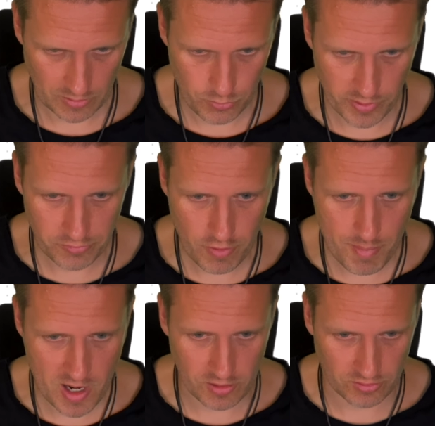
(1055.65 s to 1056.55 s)

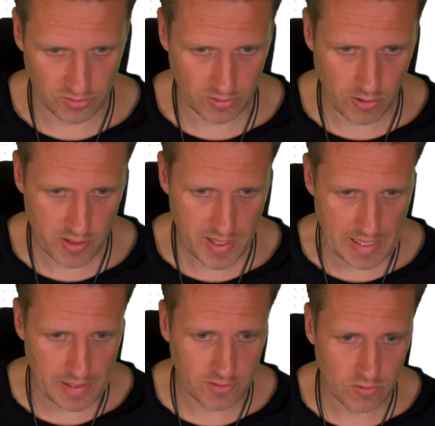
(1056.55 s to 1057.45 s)
transformers. Okay,
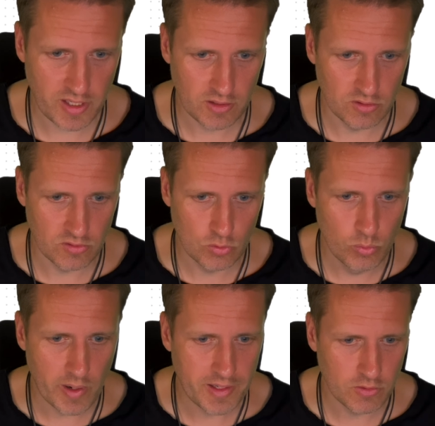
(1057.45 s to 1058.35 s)
let's take this two
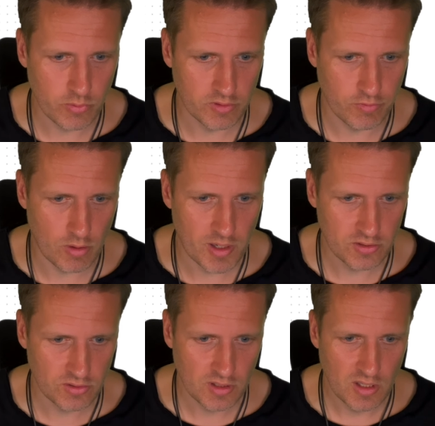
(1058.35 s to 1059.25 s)
winding
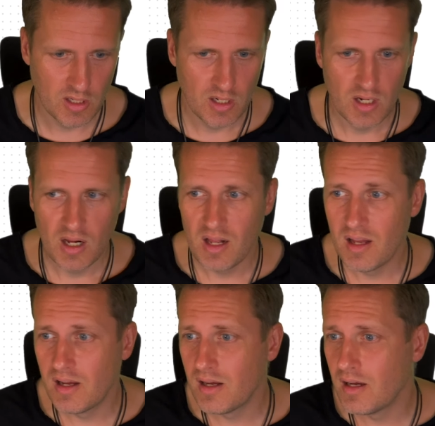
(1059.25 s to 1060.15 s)
transformers,
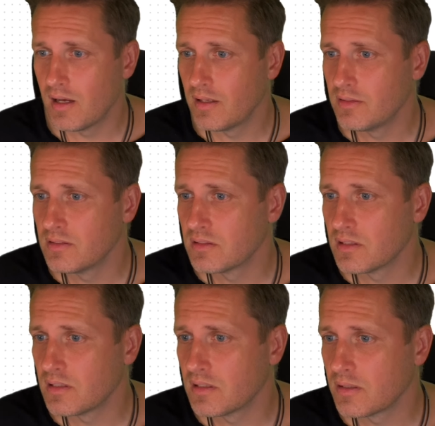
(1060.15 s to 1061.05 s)
and
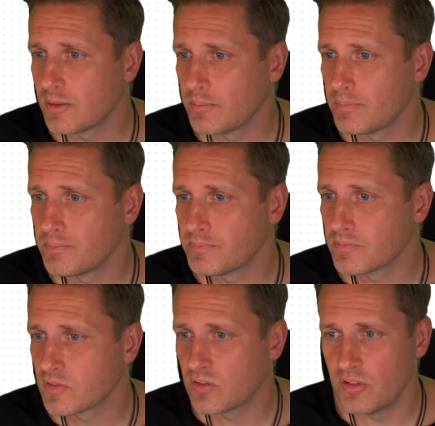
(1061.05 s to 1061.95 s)

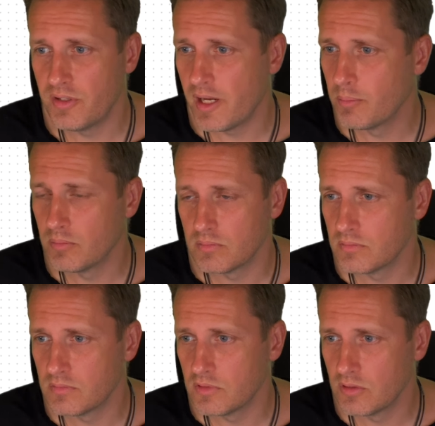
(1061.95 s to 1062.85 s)
the
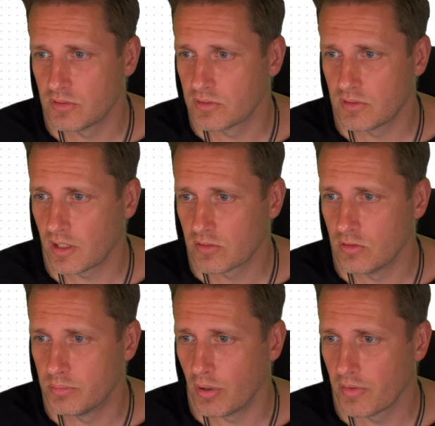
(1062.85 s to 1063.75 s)
name is not so
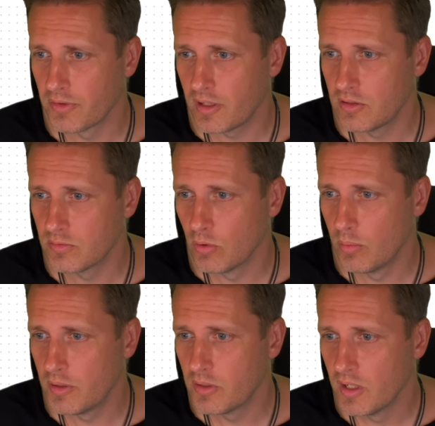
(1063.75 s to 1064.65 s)
important at this
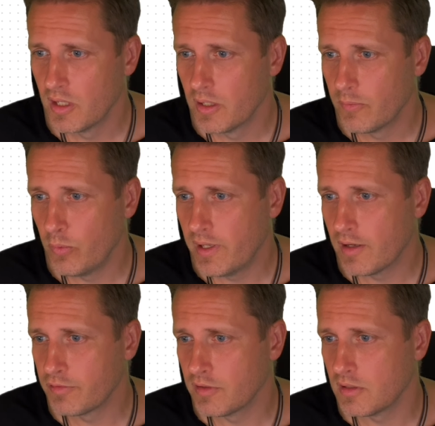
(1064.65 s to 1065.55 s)
moment. We
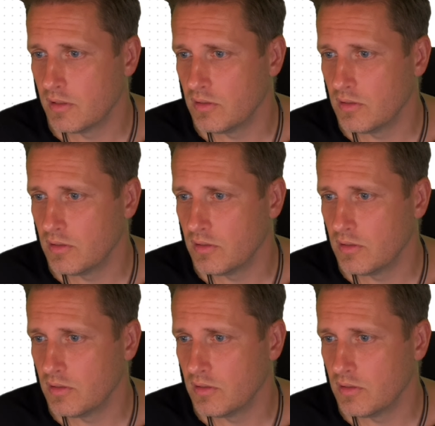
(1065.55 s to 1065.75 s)
have a